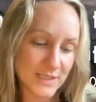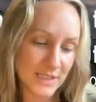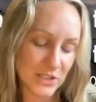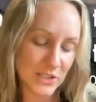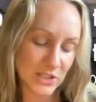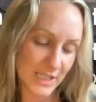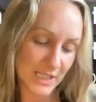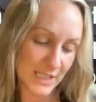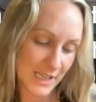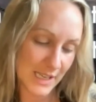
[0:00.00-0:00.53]

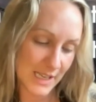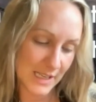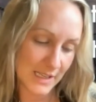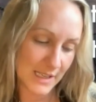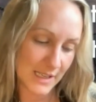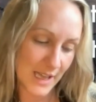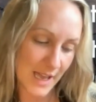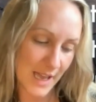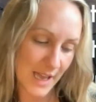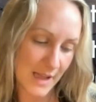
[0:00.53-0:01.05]
educating
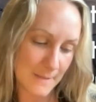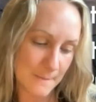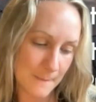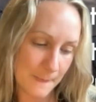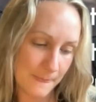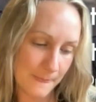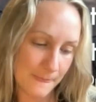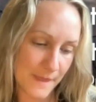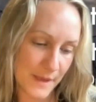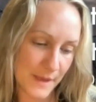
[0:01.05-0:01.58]

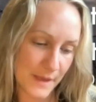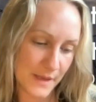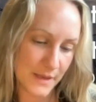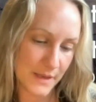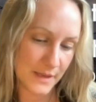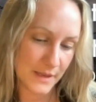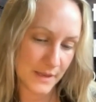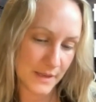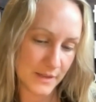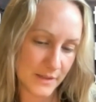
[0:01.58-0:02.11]

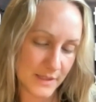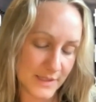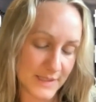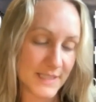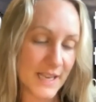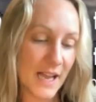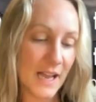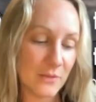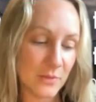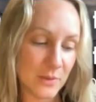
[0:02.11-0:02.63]
the
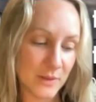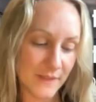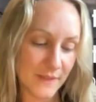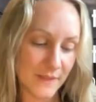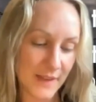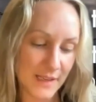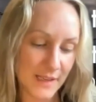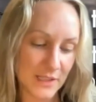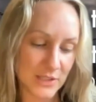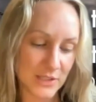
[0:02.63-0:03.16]
staff within the
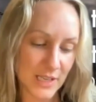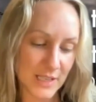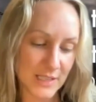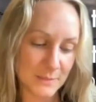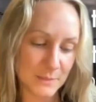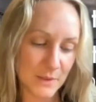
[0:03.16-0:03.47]
NHS,